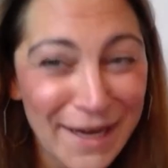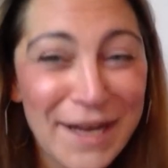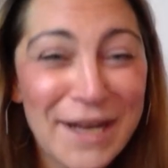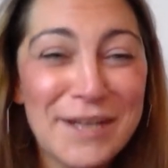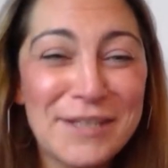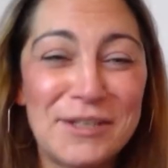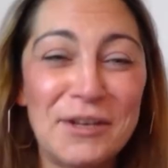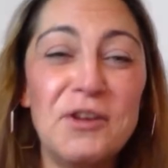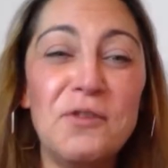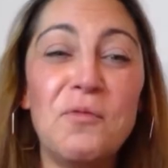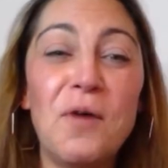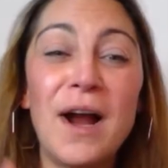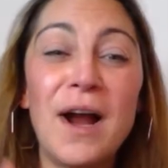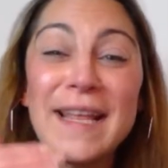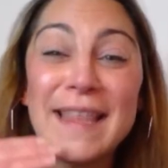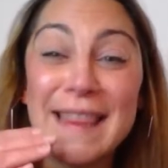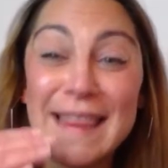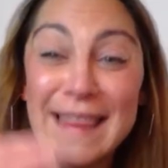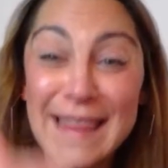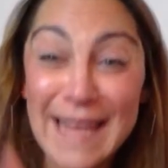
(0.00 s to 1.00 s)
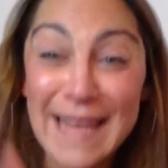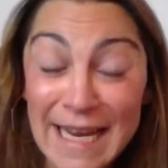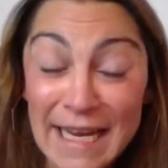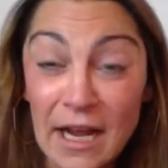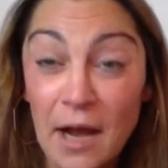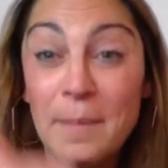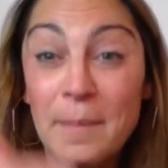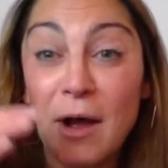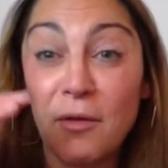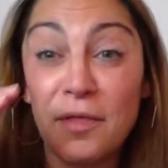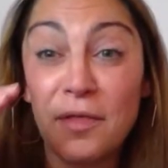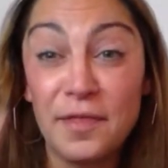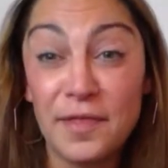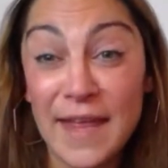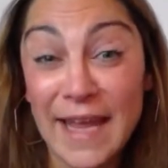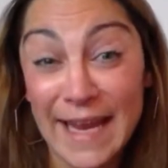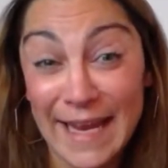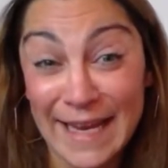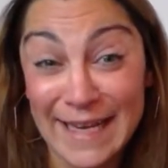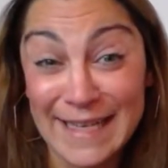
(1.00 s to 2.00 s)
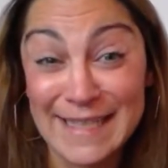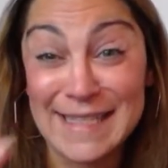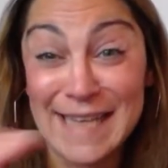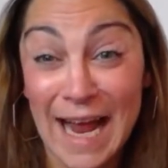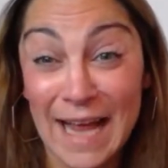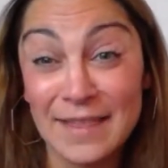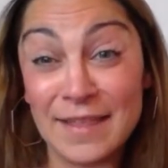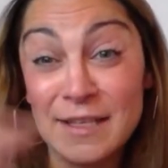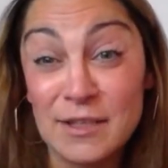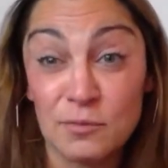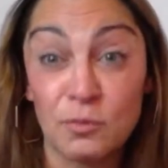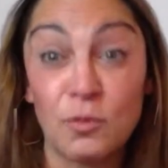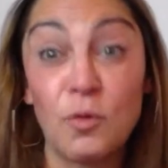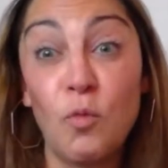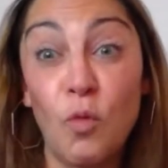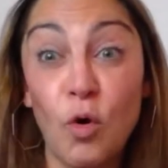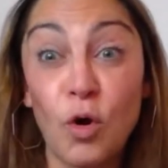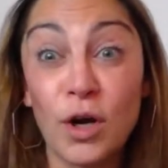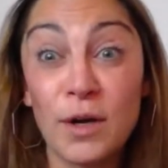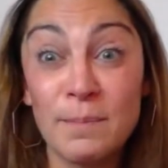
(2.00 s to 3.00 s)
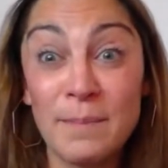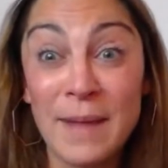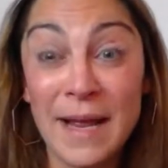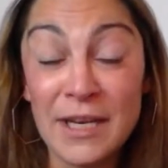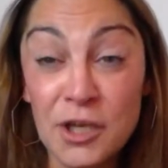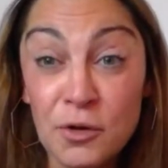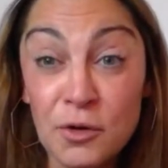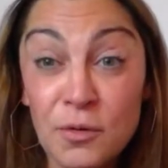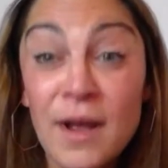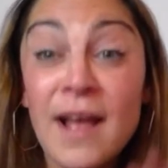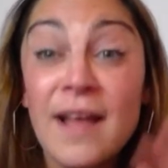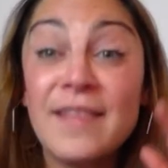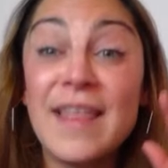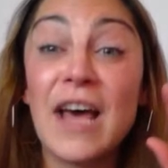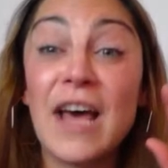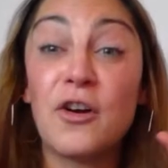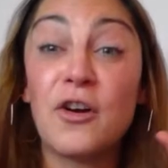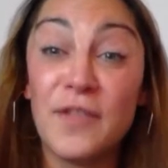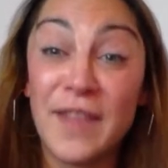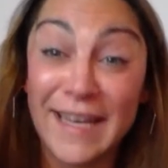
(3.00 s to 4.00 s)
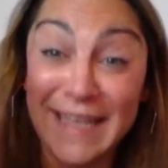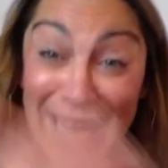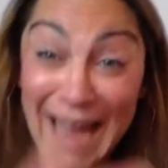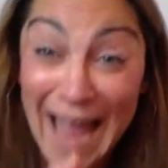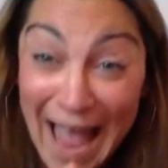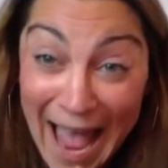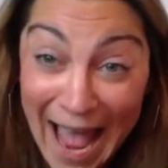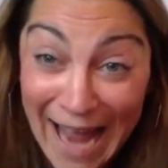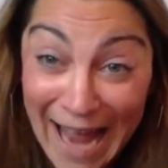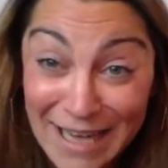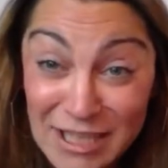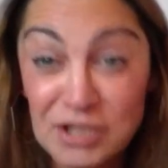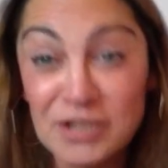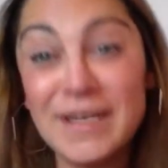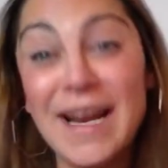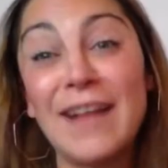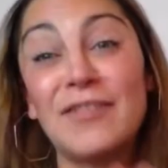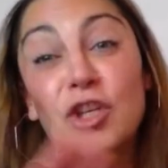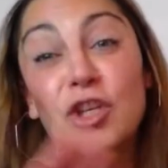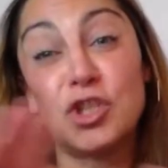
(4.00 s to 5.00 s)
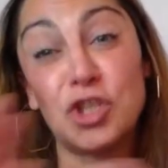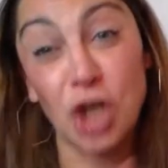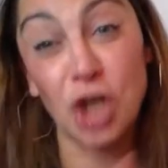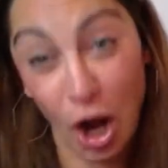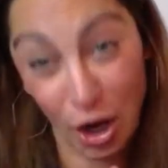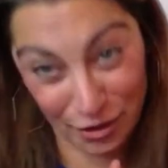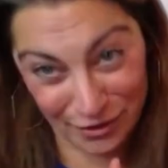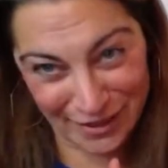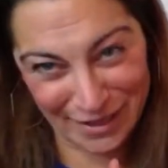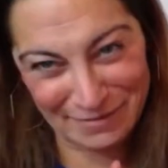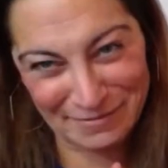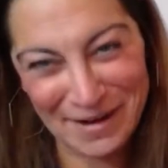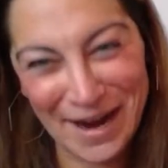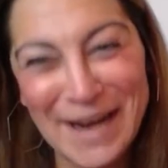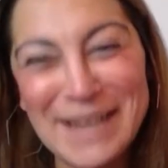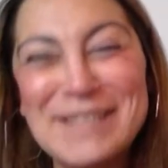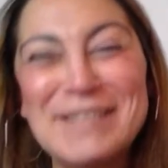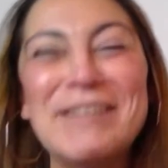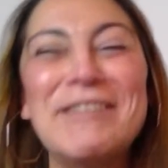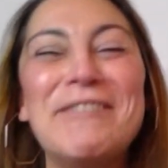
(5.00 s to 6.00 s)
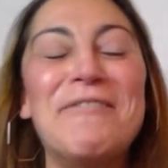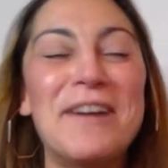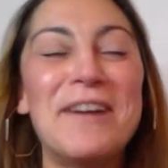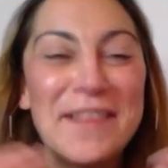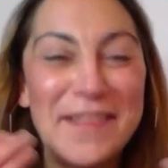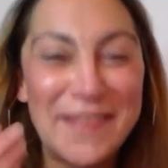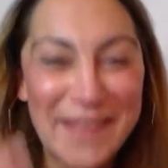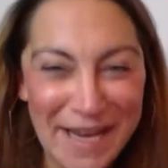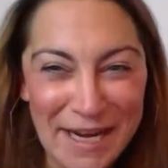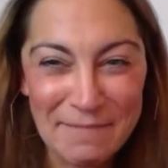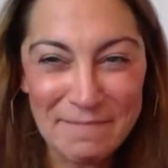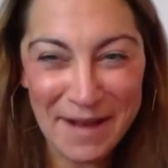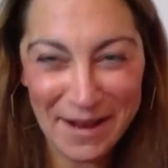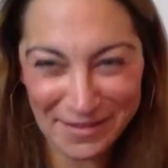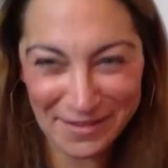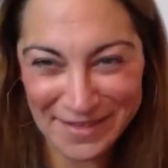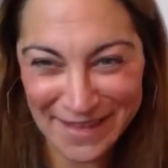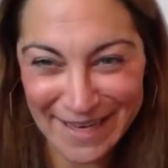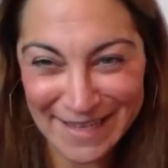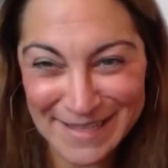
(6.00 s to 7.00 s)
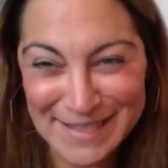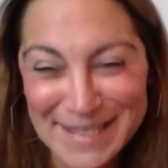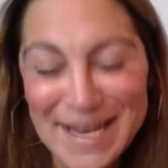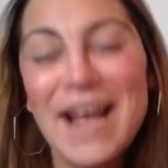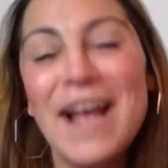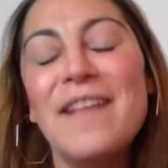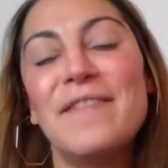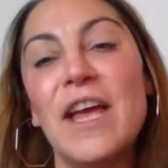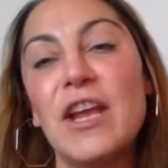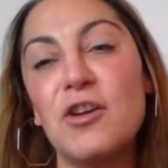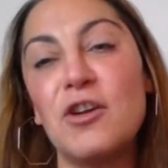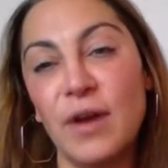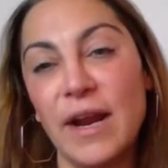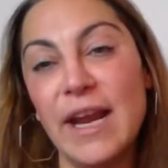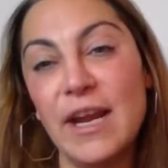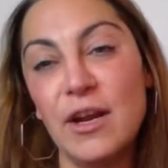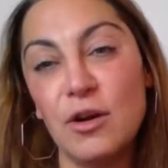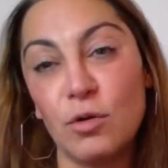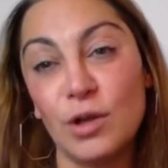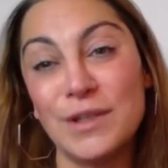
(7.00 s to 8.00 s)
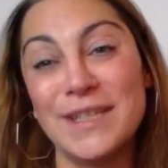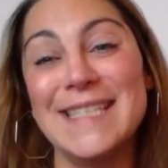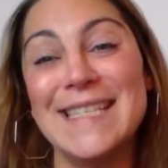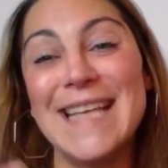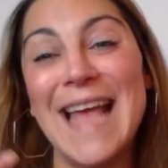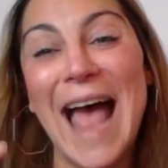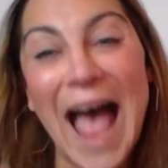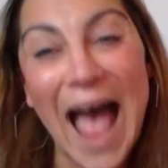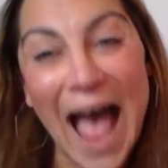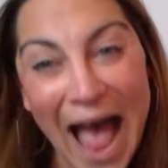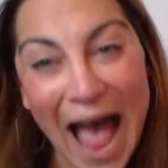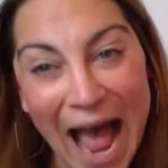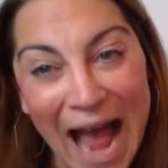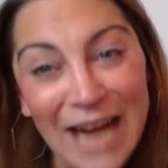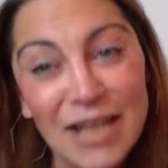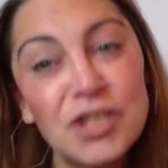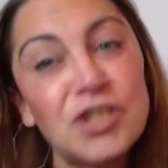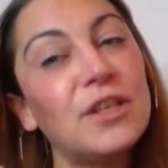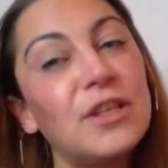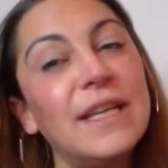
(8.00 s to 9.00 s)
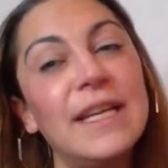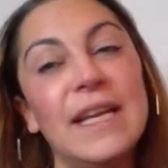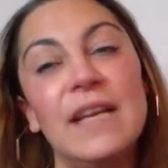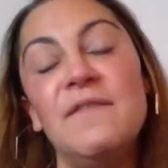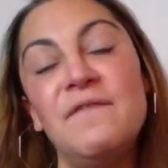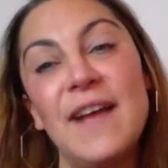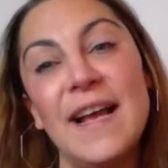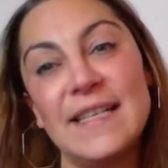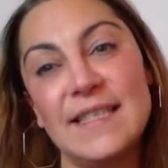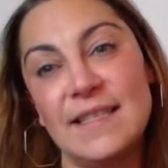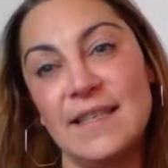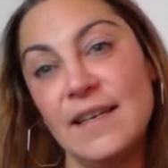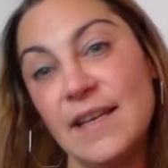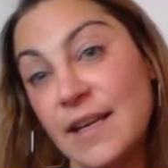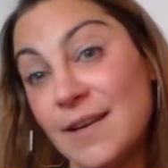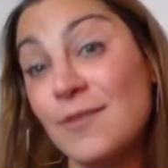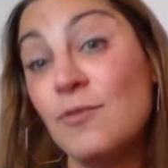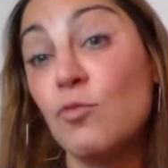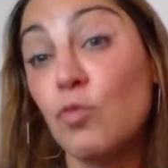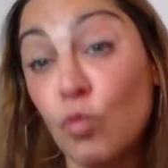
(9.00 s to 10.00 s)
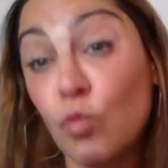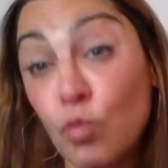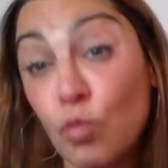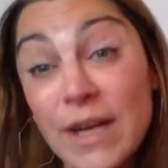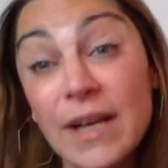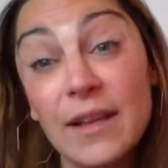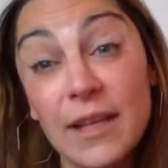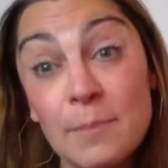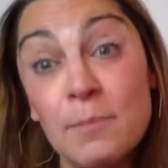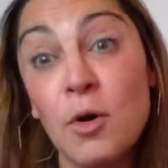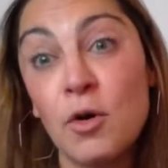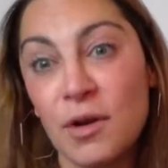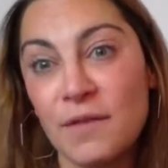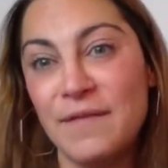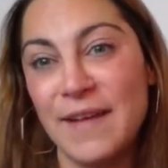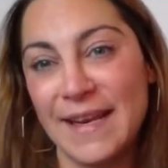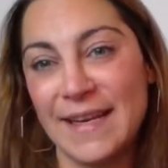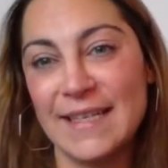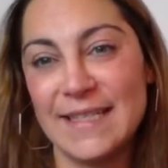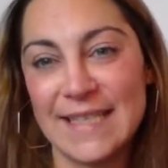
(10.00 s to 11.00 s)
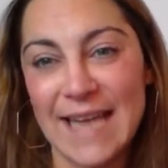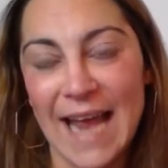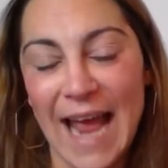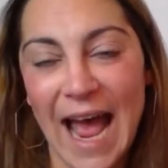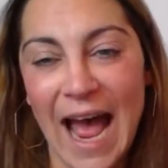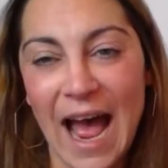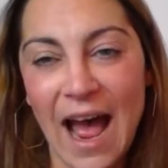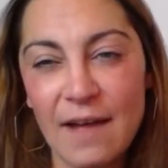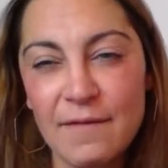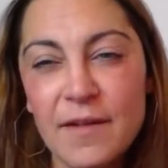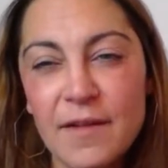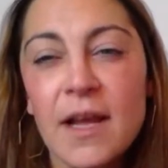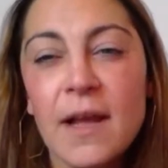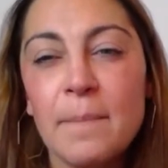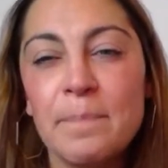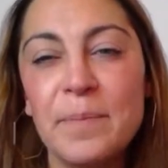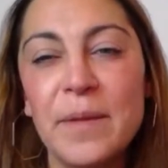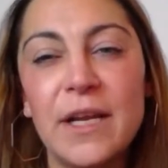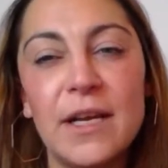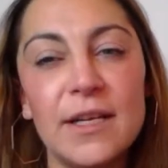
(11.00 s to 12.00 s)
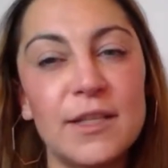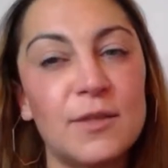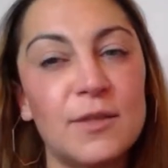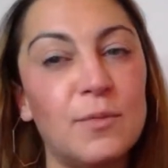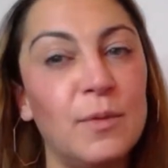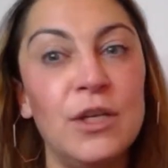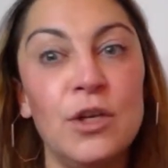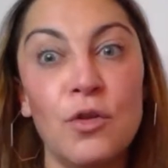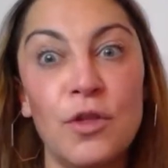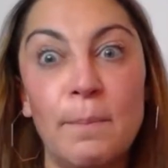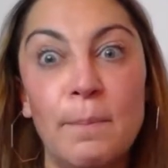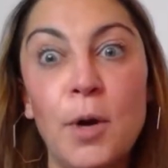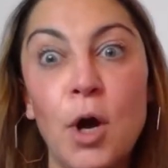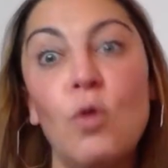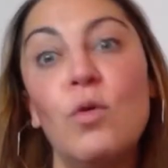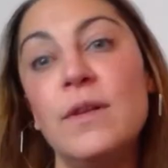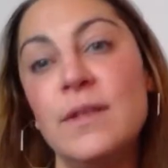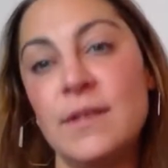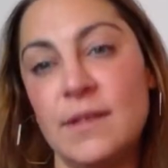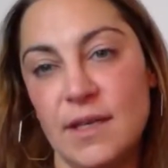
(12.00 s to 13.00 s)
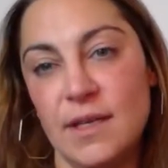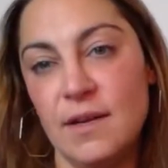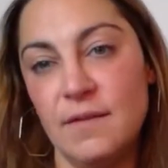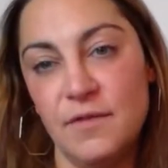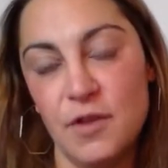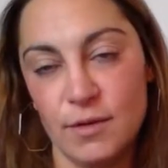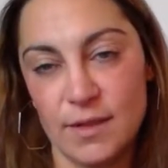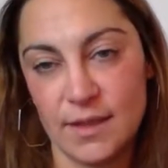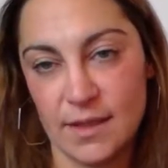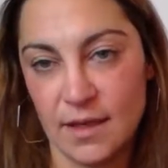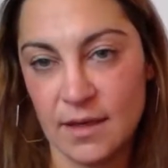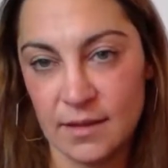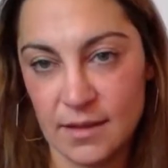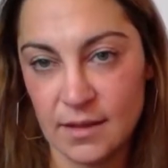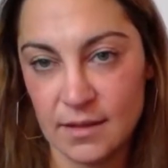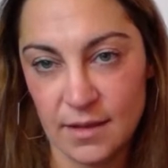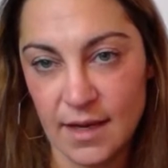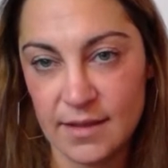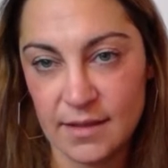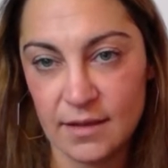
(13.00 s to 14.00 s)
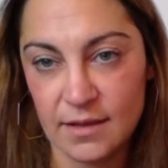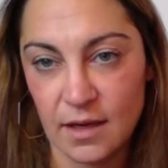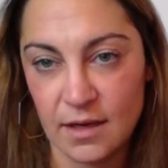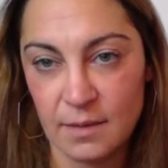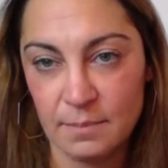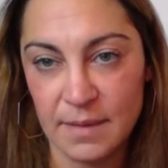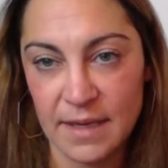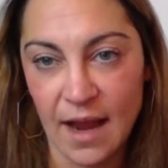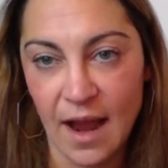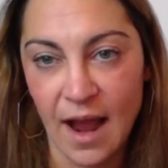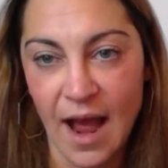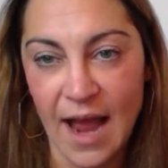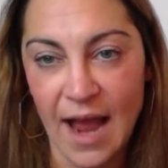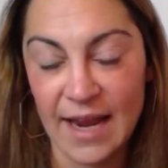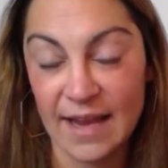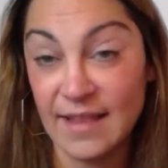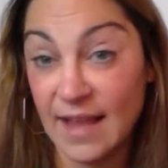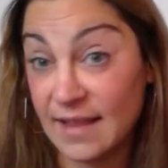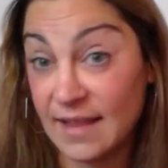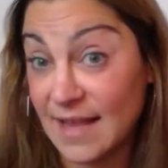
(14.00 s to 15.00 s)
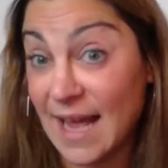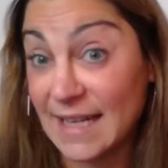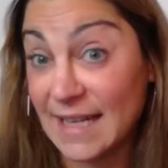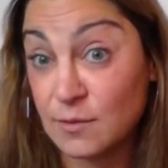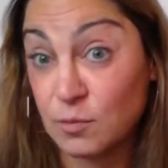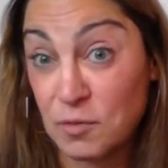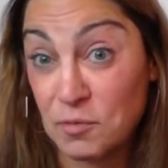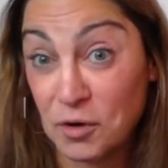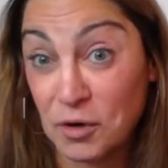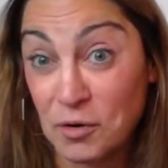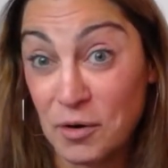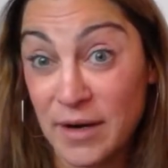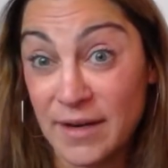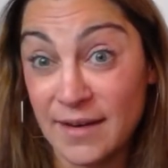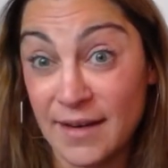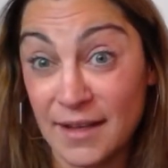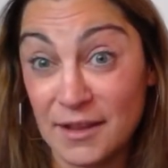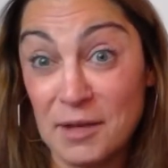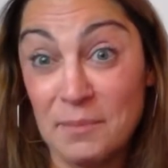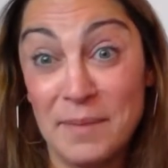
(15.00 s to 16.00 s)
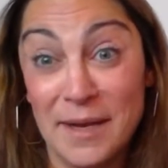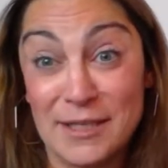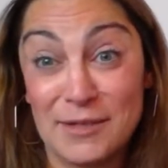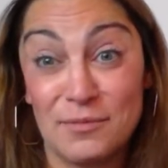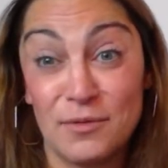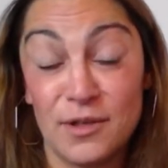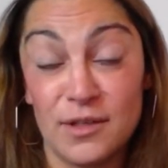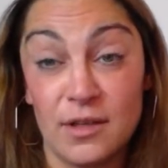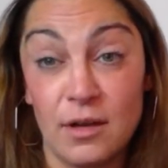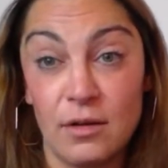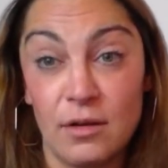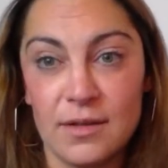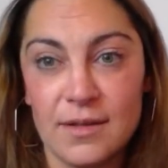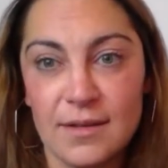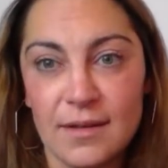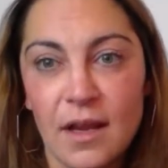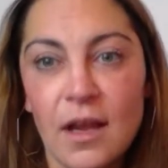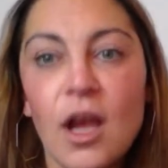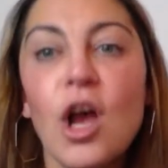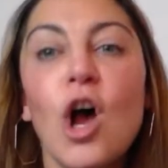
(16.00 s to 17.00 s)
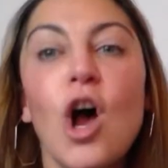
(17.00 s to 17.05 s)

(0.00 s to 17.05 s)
So you want to think about things on this reward menu that are the cash, not the chocolate, right? So you want to think about things that your 8-year-old is actually invested in, really motivated to have, because we know the potency of those things is going to be high, and that's when we're going to get the best results.